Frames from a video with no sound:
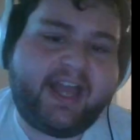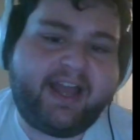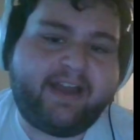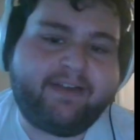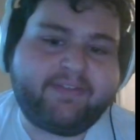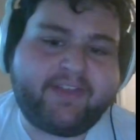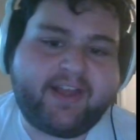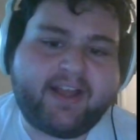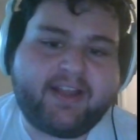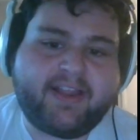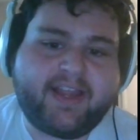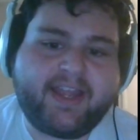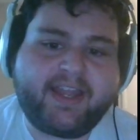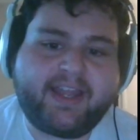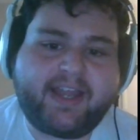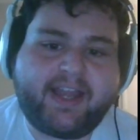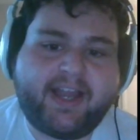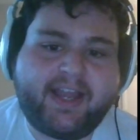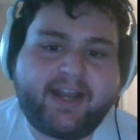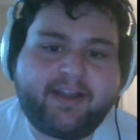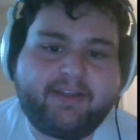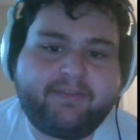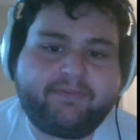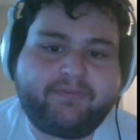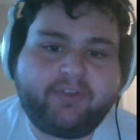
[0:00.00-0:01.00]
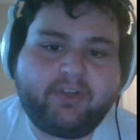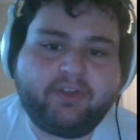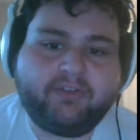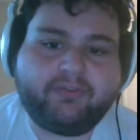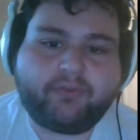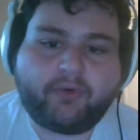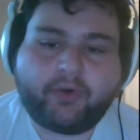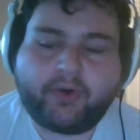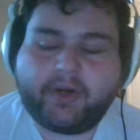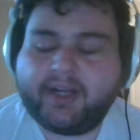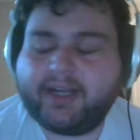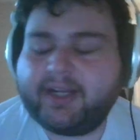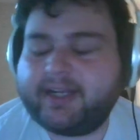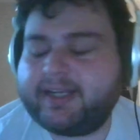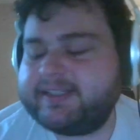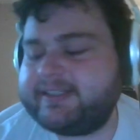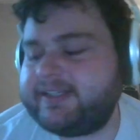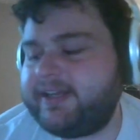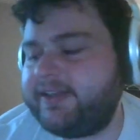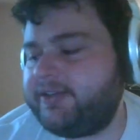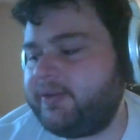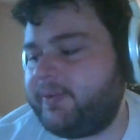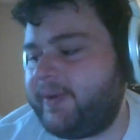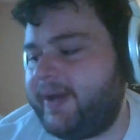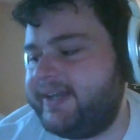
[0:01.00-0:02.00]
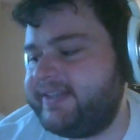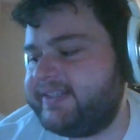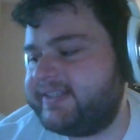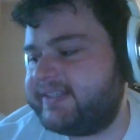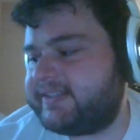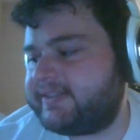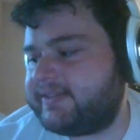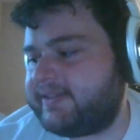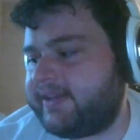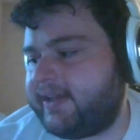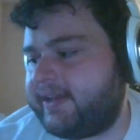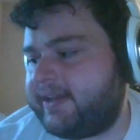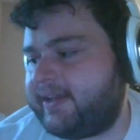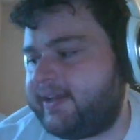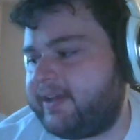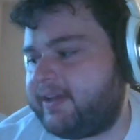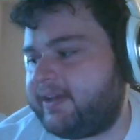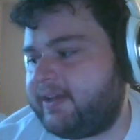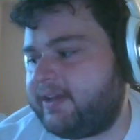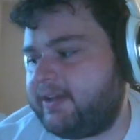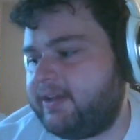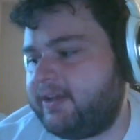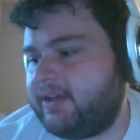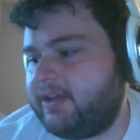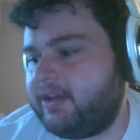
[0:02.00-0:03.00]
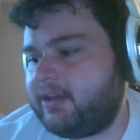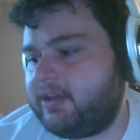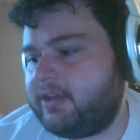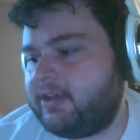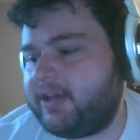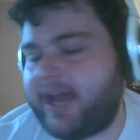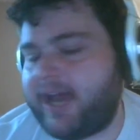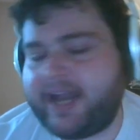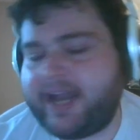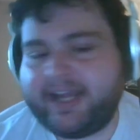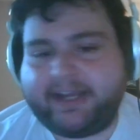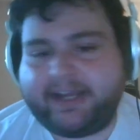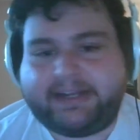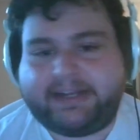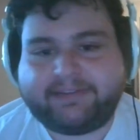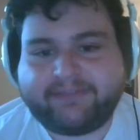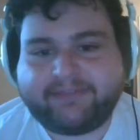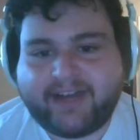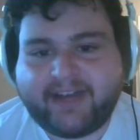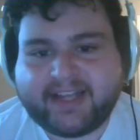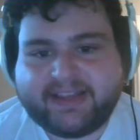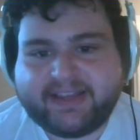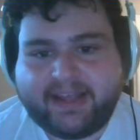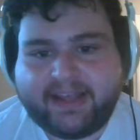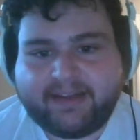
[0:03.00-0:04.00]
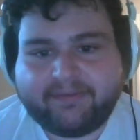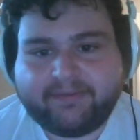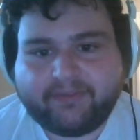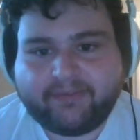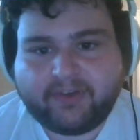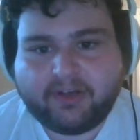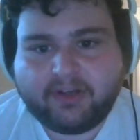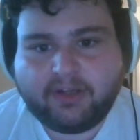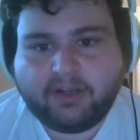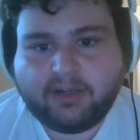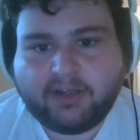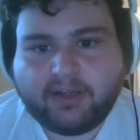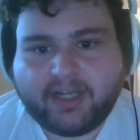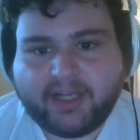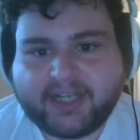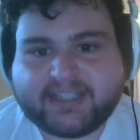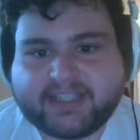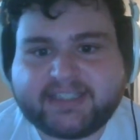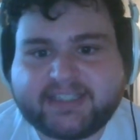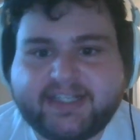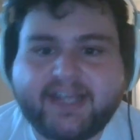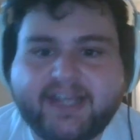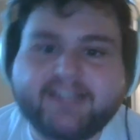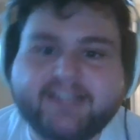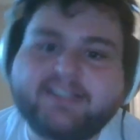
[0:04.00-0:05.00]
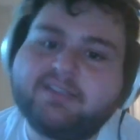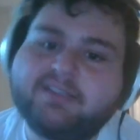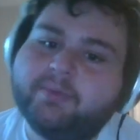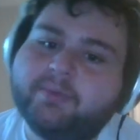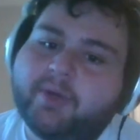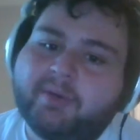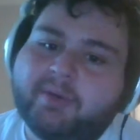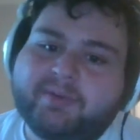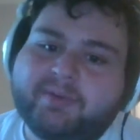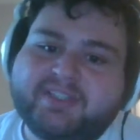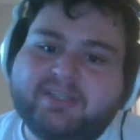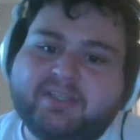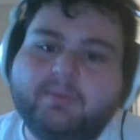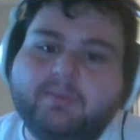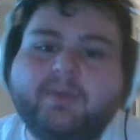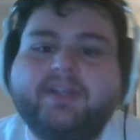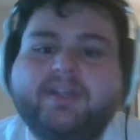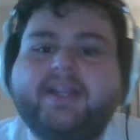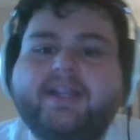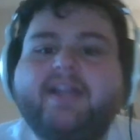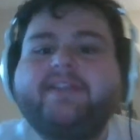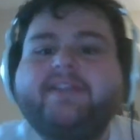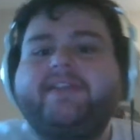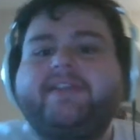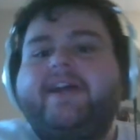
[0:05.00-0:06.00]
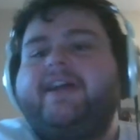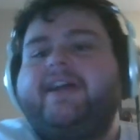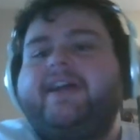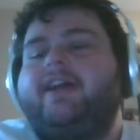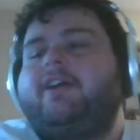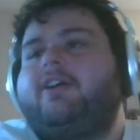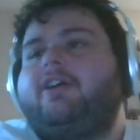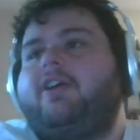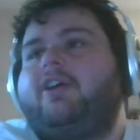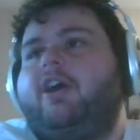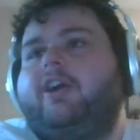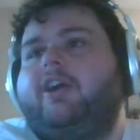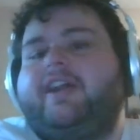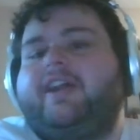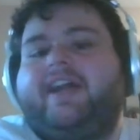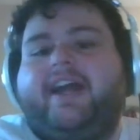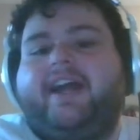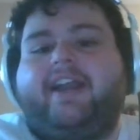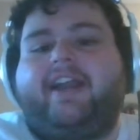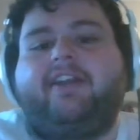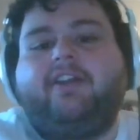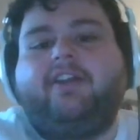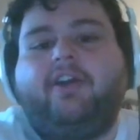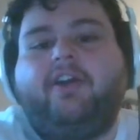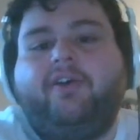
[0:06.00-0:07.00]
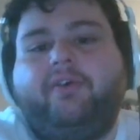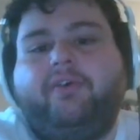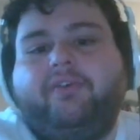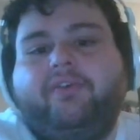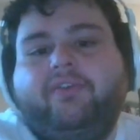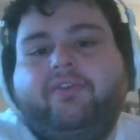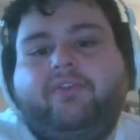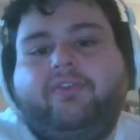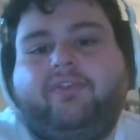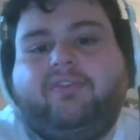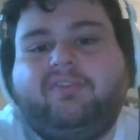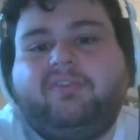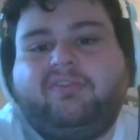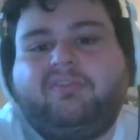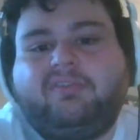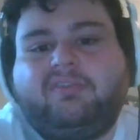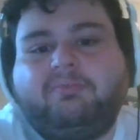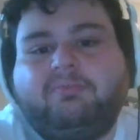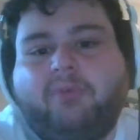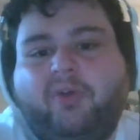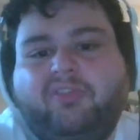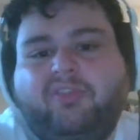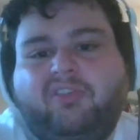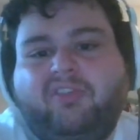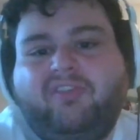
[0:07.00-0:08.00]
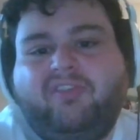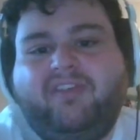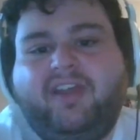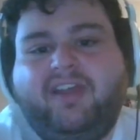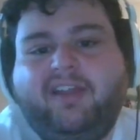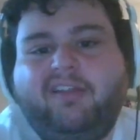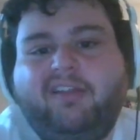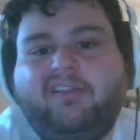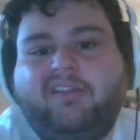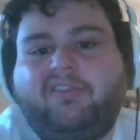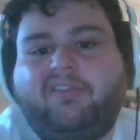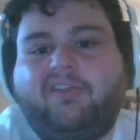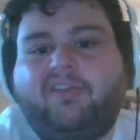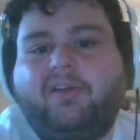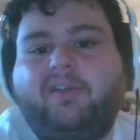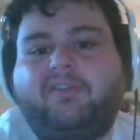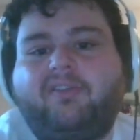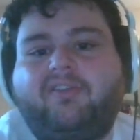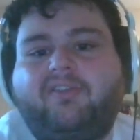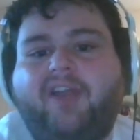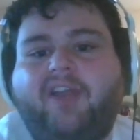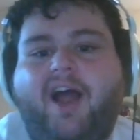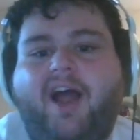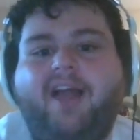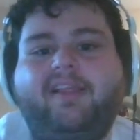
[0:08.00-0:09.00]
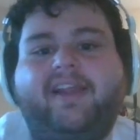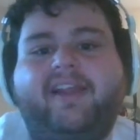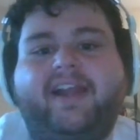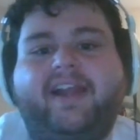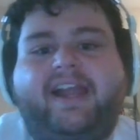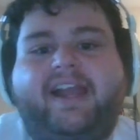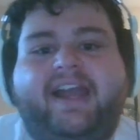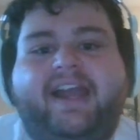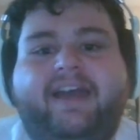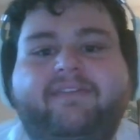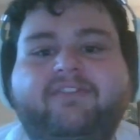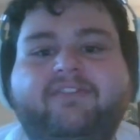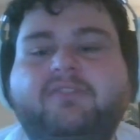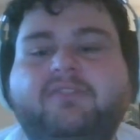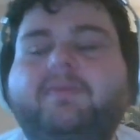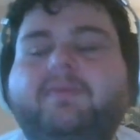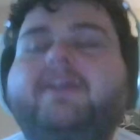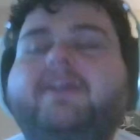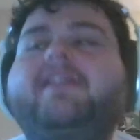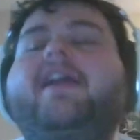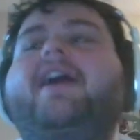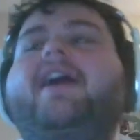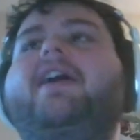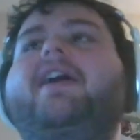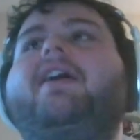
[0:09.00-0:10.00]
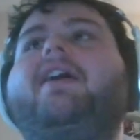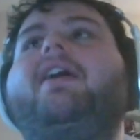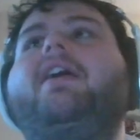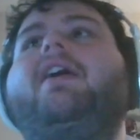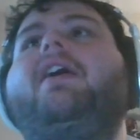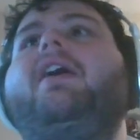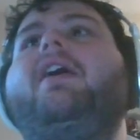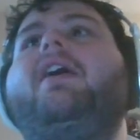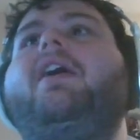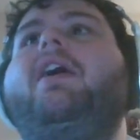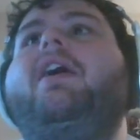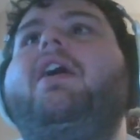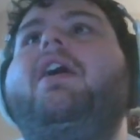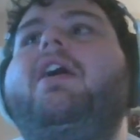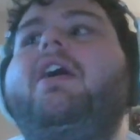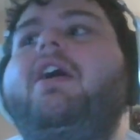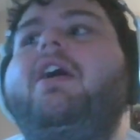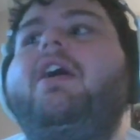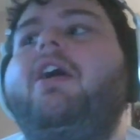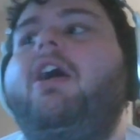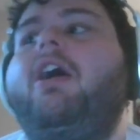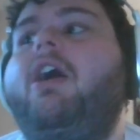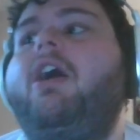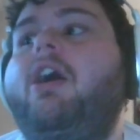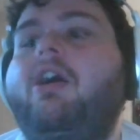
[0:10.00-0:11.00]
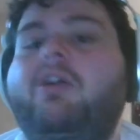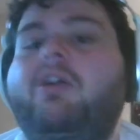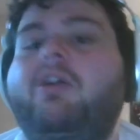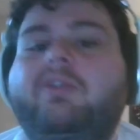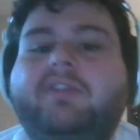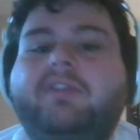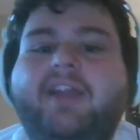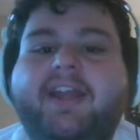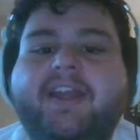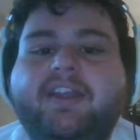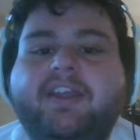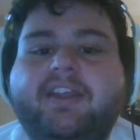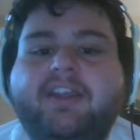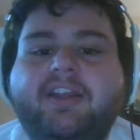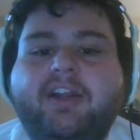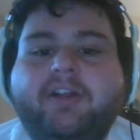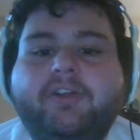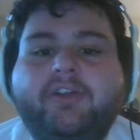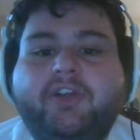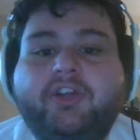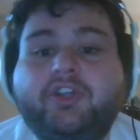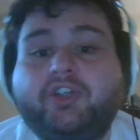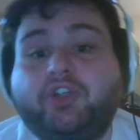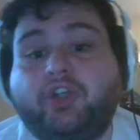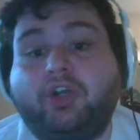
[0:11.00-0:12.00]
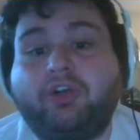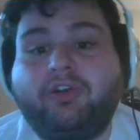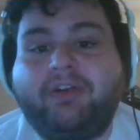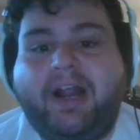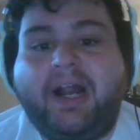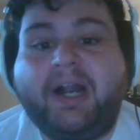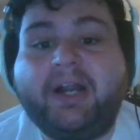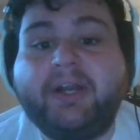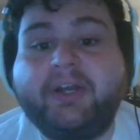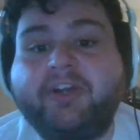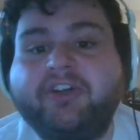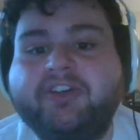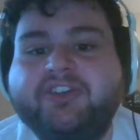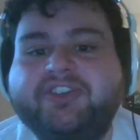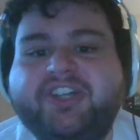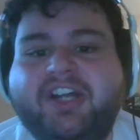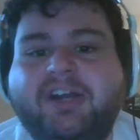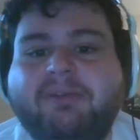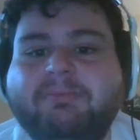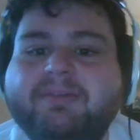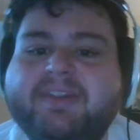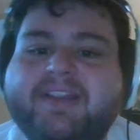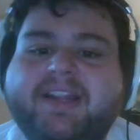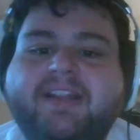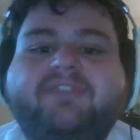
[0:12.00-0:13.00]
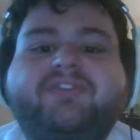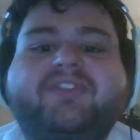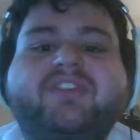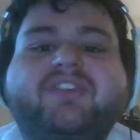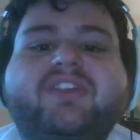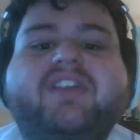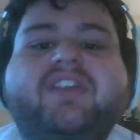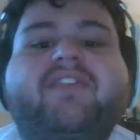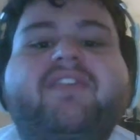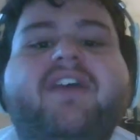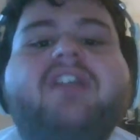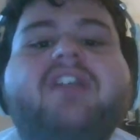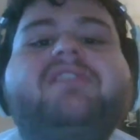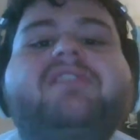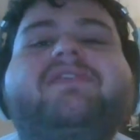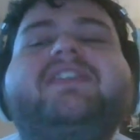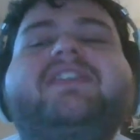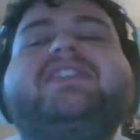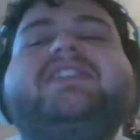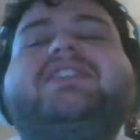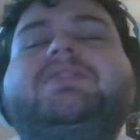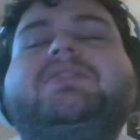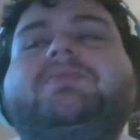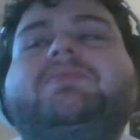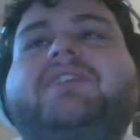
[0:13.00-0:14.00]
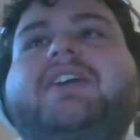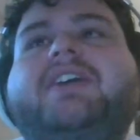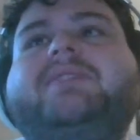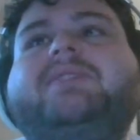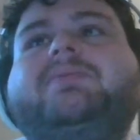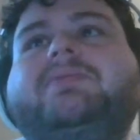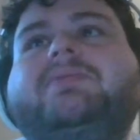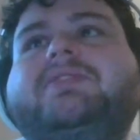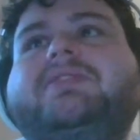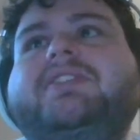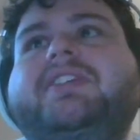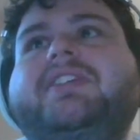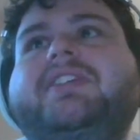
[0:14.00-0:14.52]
have that like kind of feel for it because otherwise it's like you kind of got to find that feel, and it's nice to work with someone that like already kind of knows most of it. So it's not like I have to be like, oh, like you could turn around your jump, and that's really relevant sometimes.